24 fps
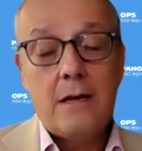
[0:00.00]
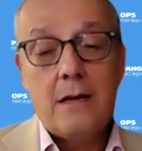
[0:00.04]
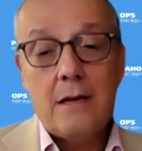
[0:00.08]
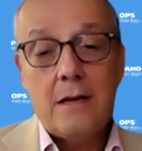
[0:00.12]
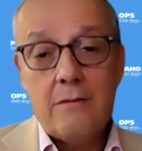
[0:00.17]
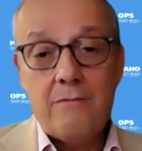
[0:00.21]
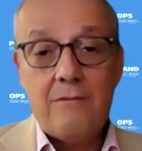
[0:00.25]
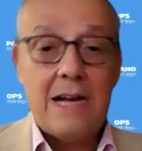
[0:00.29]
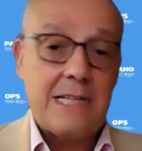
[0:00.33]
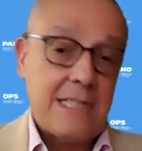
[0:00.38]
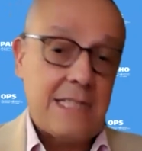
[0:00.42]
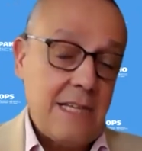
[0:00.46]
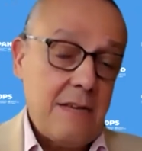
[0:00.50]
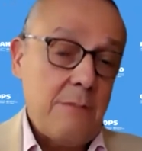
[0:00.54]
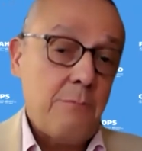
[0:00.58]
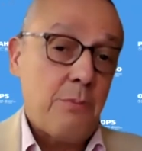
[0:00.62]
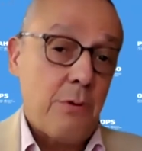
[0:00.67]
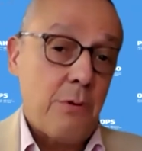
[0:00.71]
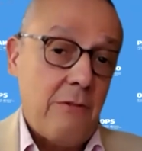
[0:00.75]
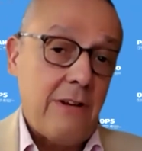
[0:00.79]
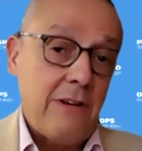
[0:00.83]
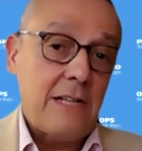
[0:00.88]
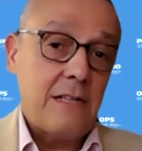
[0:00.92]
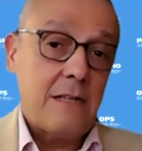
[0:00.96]

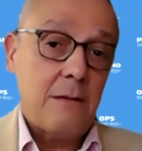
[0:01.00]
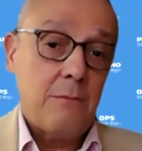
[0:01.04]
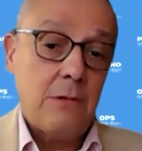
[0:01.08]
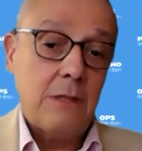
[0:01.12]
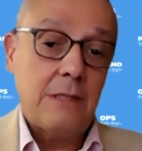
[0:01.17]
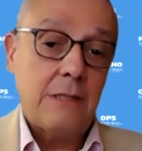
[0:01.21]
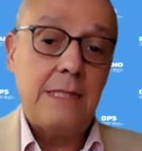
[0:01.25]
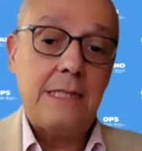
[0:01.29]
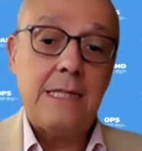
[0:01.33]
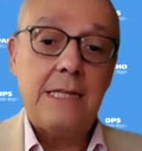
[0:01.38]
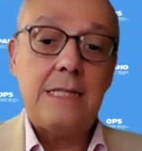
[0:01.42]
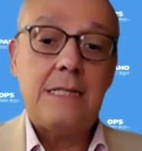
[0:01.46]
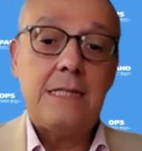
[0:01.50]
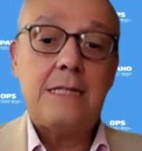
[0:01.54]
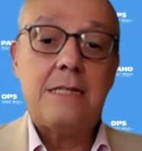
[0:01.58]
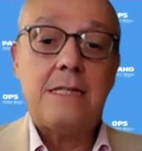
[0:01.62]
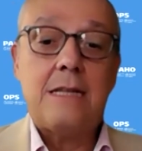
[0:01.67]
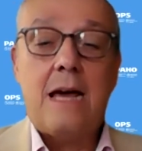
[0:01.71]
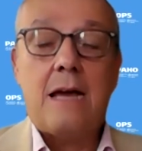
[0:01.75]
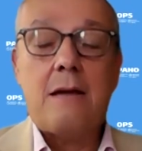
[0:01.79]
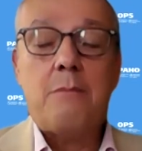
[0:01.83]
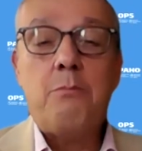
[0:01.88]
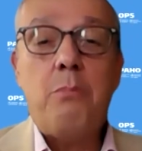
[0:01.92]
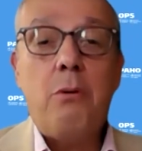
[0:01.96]
vaccine-preventable diseases
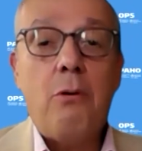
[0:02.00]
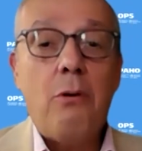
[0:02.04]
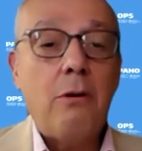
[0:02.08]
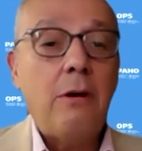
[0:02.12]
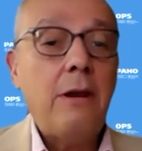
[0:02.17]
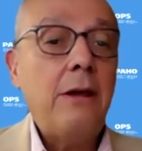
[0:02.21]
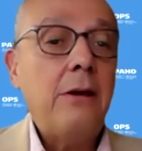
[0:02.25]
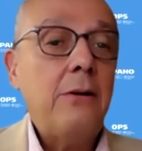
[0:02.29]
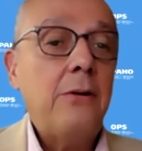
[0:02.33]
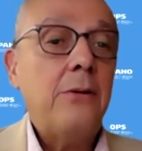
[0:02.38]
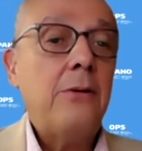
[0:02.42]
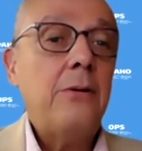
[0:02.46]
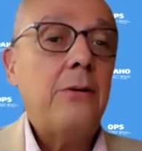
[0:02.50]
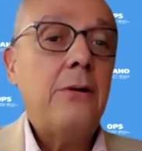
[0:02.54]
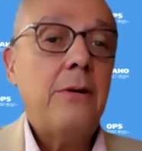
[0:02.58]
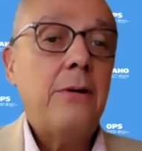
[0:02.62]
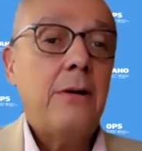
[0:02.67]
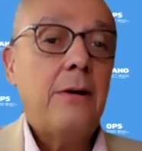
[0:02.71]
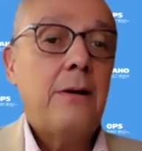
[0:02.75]
like polio,